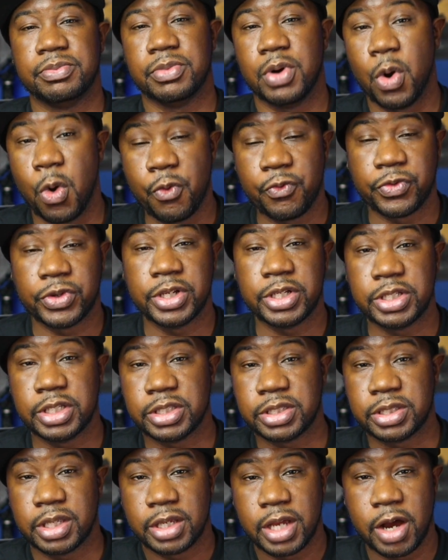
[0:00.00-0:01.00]
Hopefully
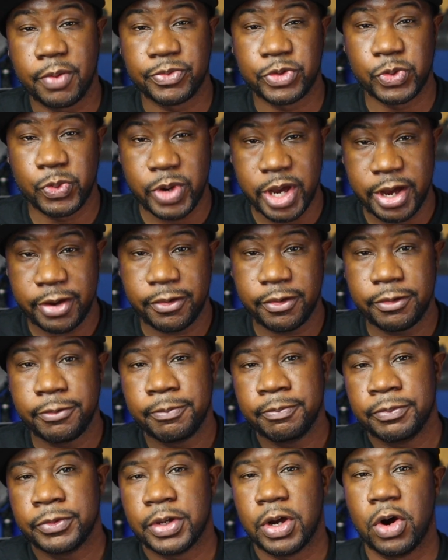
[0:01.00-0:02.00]
this helped you out.
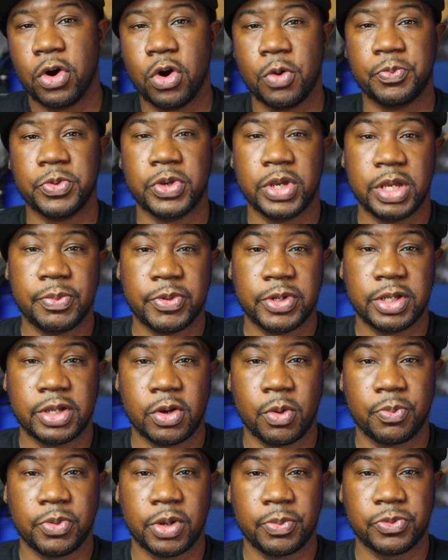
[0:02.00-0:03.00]
I hope you're able to
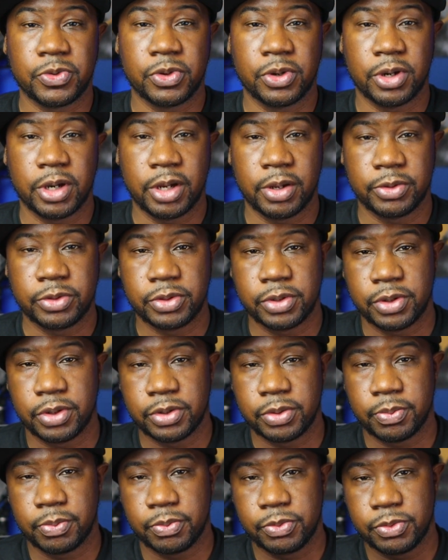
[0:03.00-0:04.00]
open up
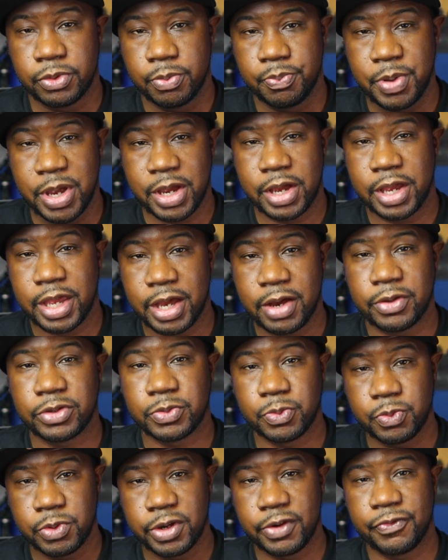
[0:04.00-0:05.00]
your bank
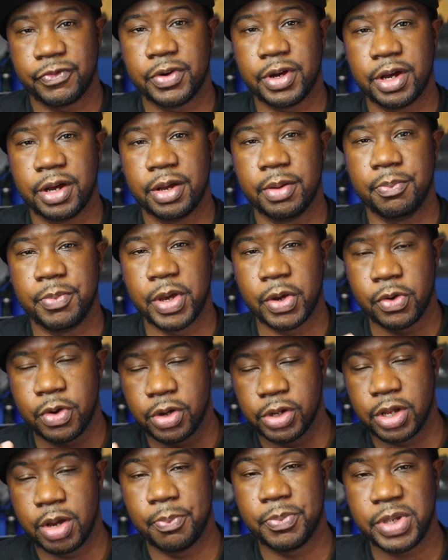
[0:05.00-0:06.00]
accounts with
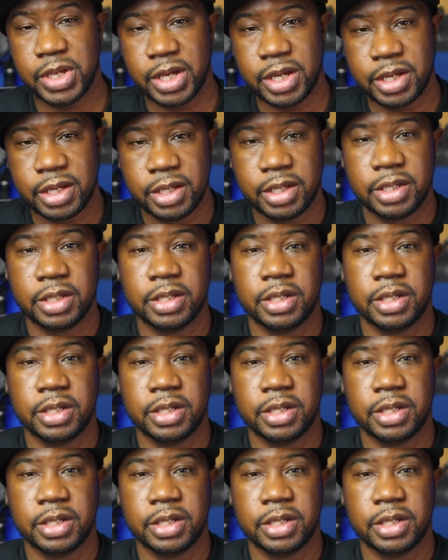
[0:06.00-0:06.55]
Bancolombia.